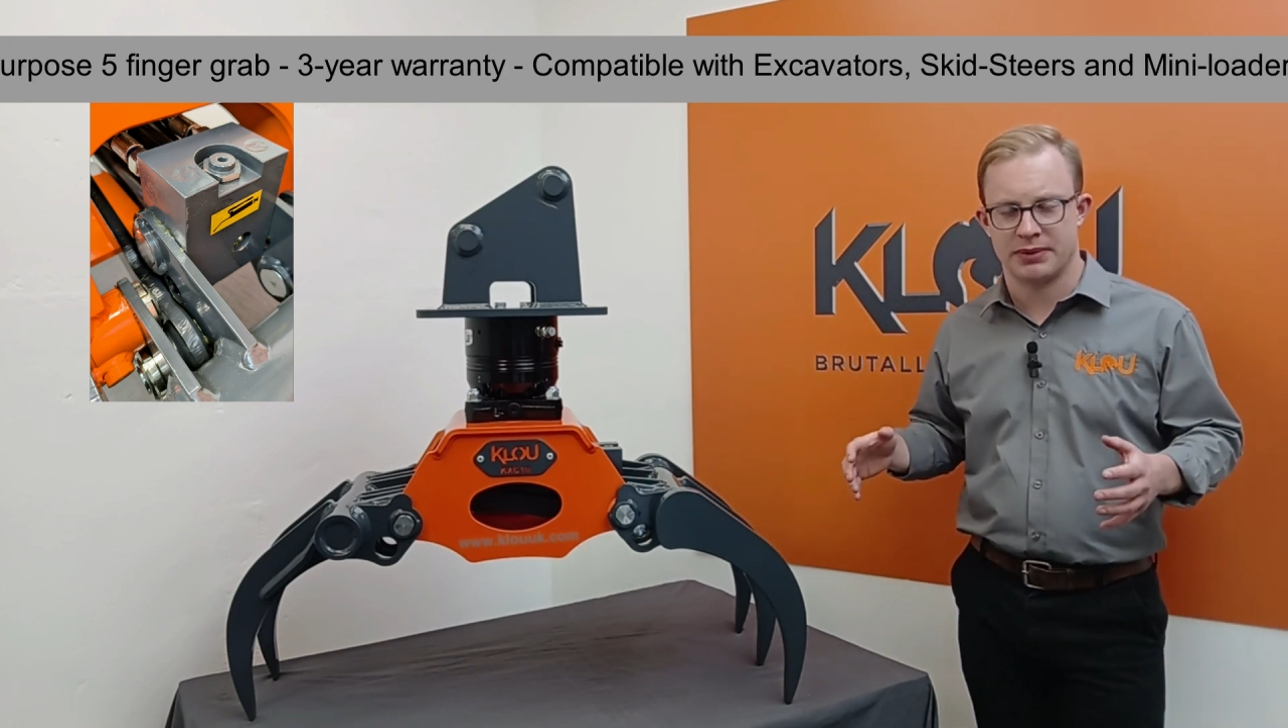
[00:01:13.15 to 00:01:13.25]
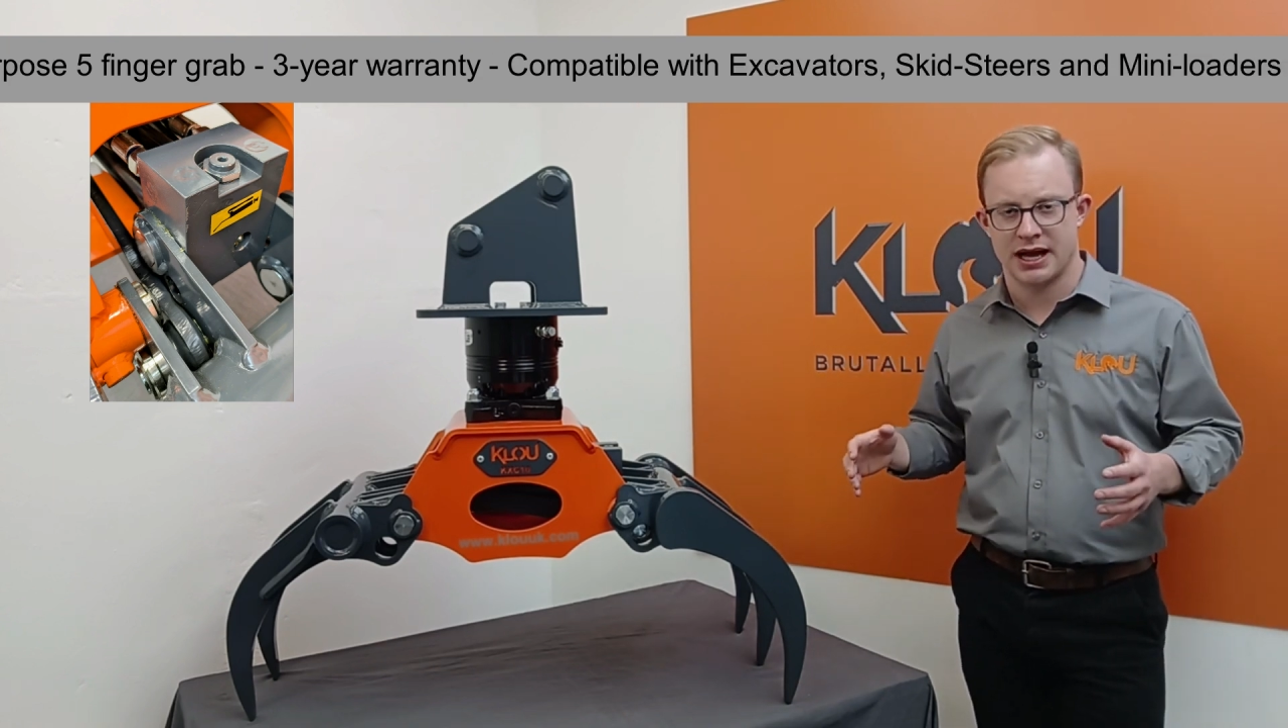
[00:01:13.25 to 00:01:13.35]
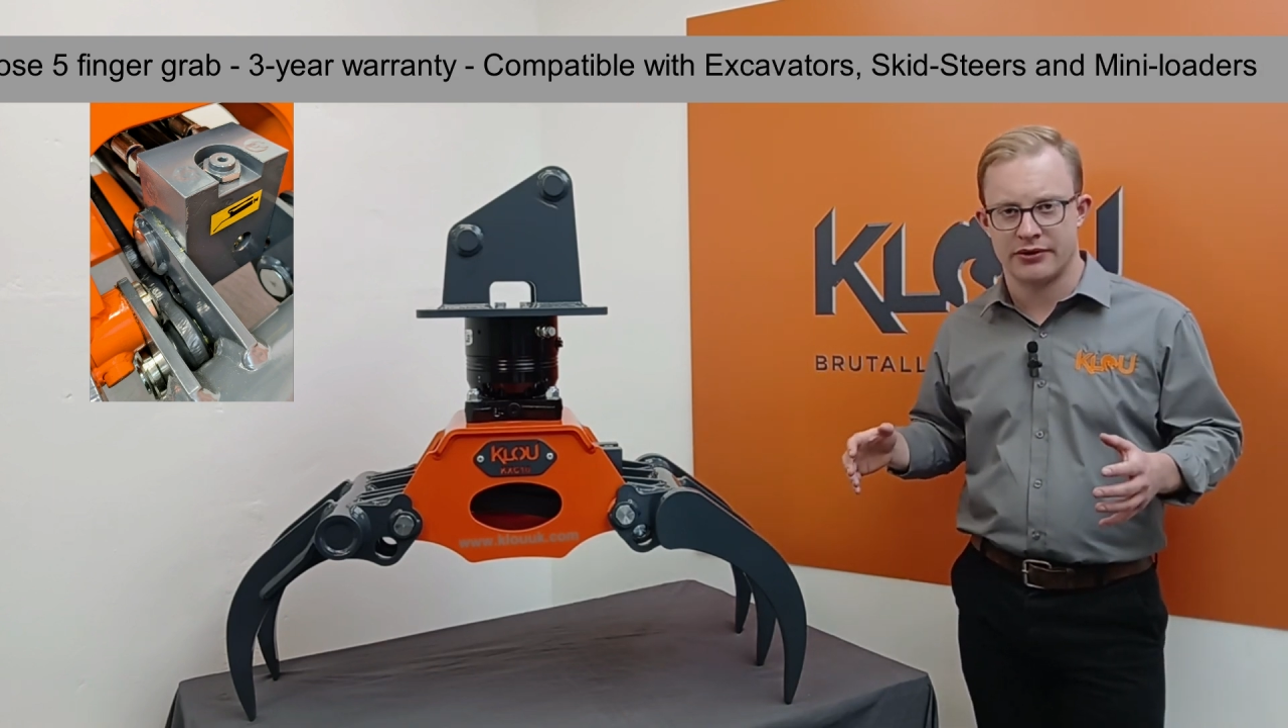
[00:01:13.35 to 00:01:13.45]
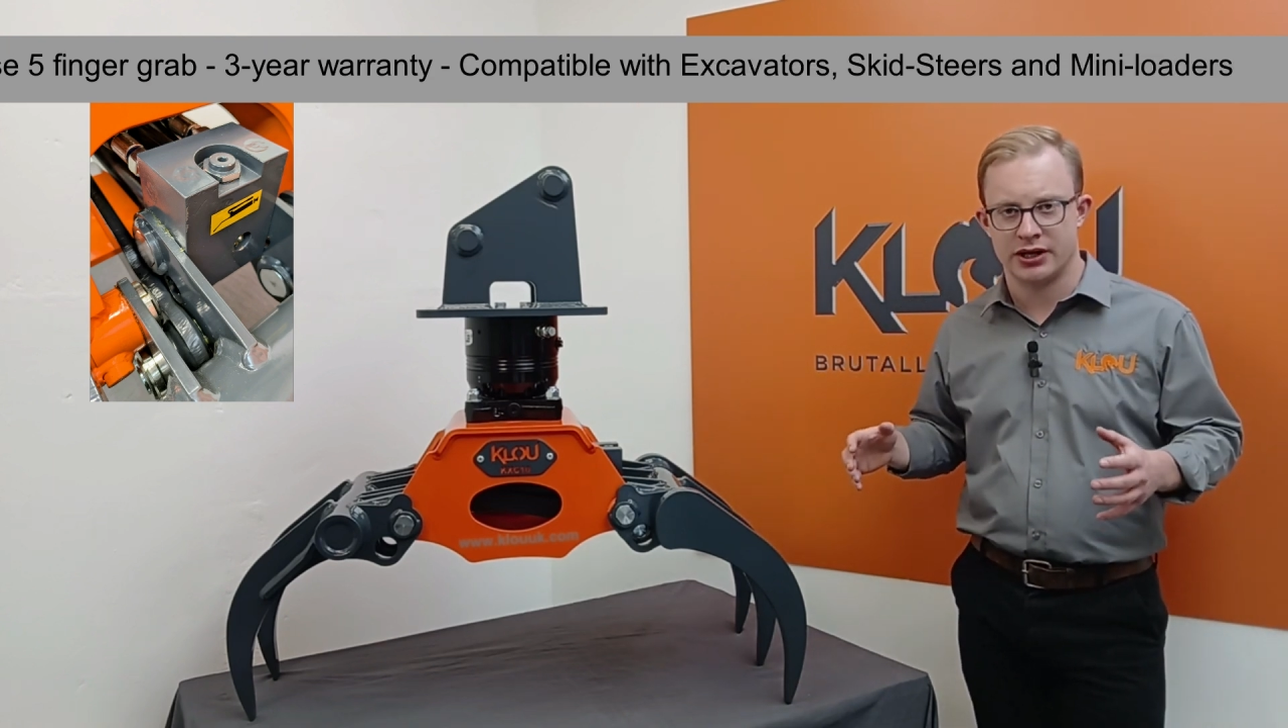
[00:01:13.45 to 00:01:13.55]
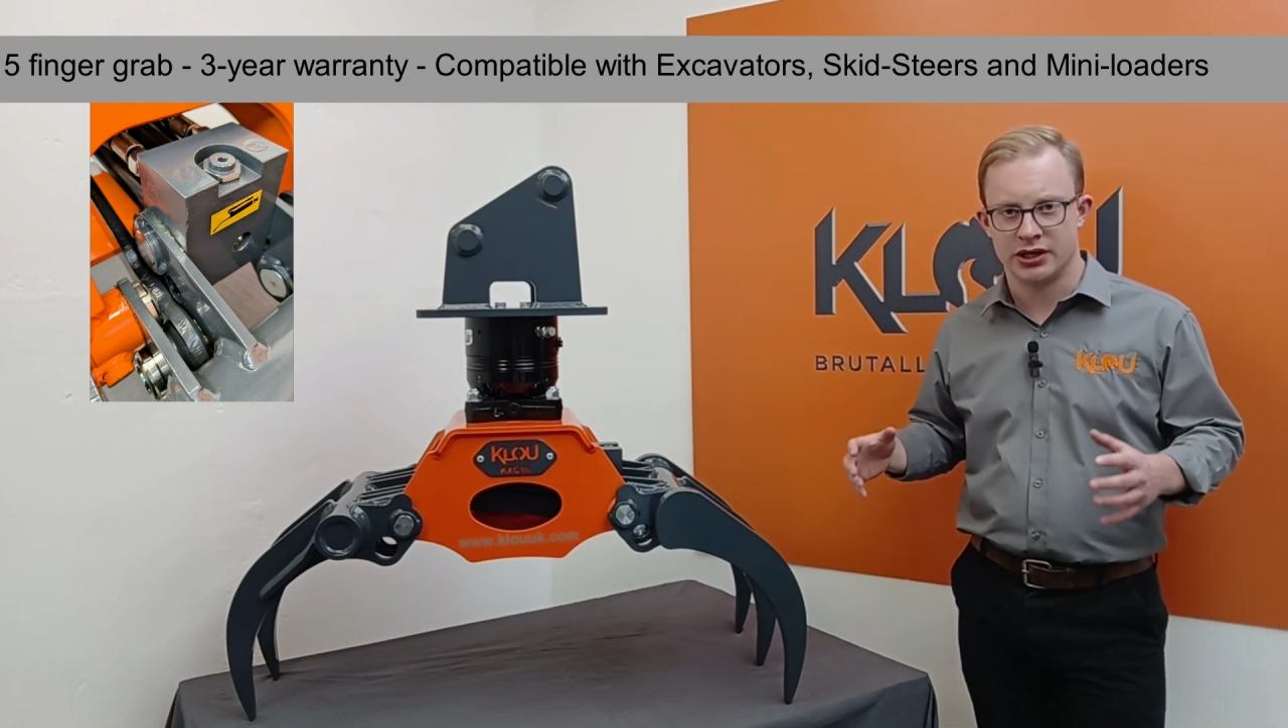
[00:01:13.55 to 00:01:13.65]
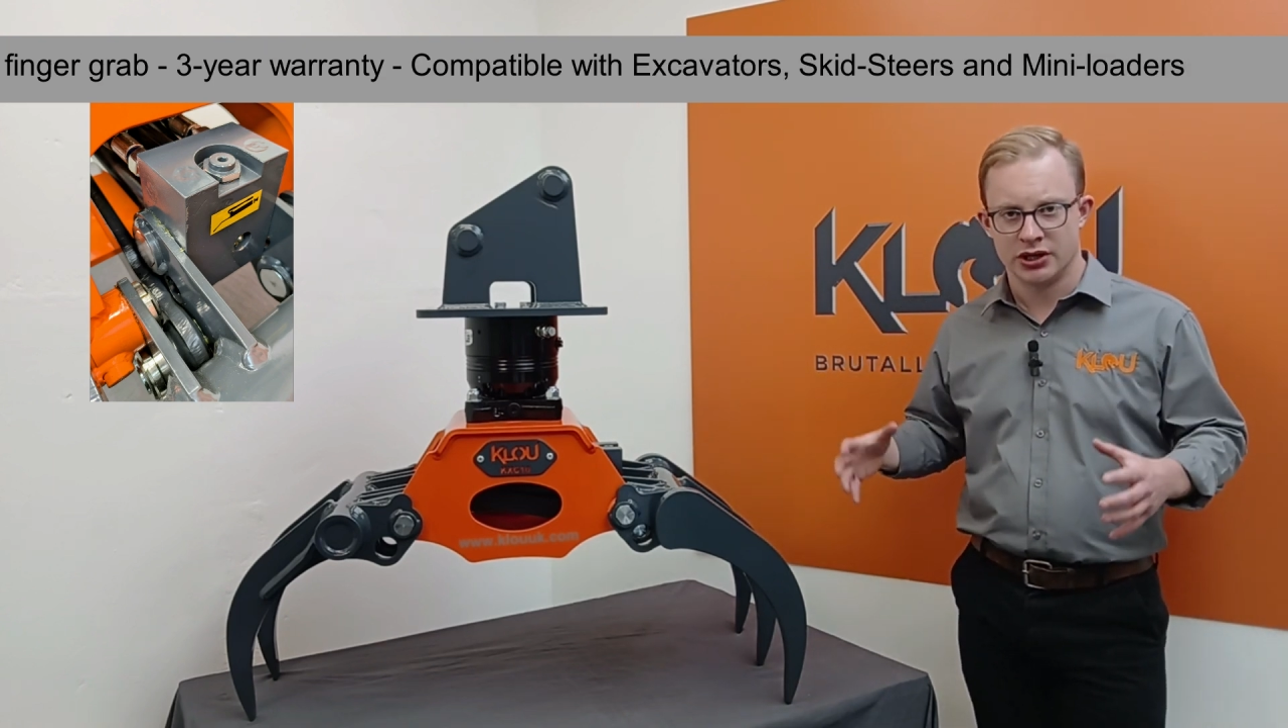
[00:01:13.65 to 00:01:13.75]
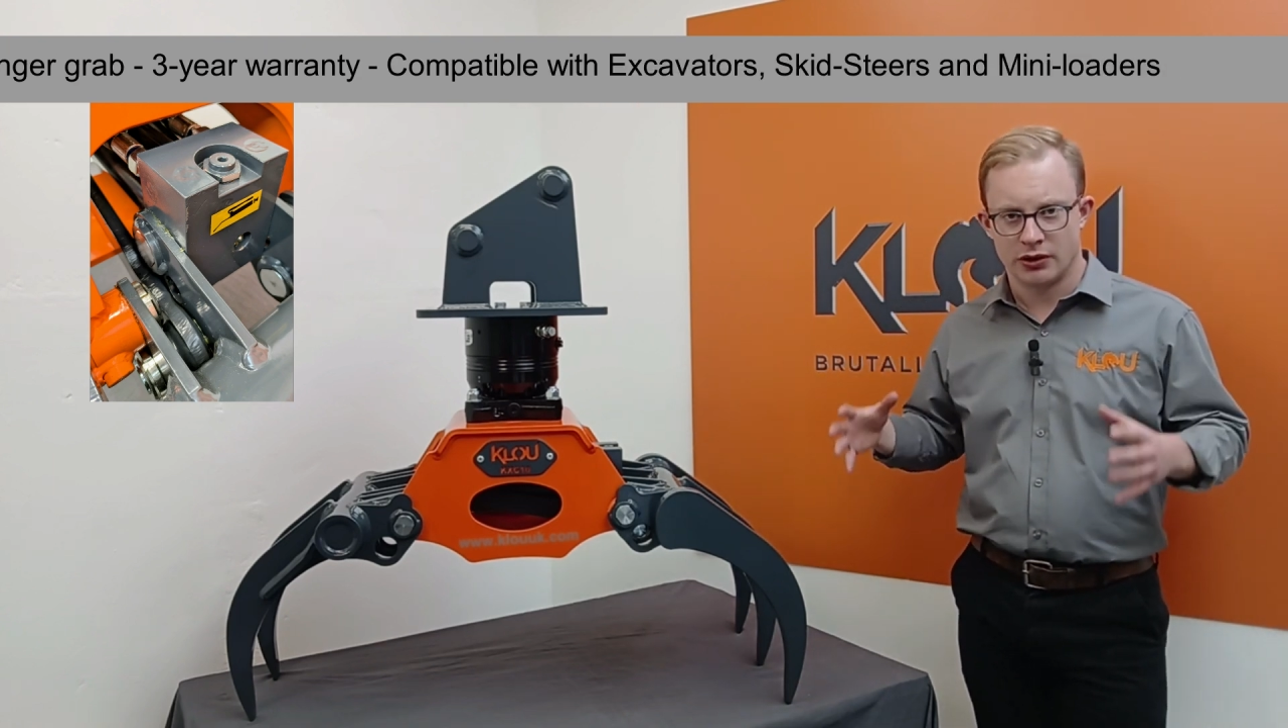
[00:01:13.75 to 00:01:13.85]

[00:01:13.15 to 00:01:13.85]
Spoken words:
power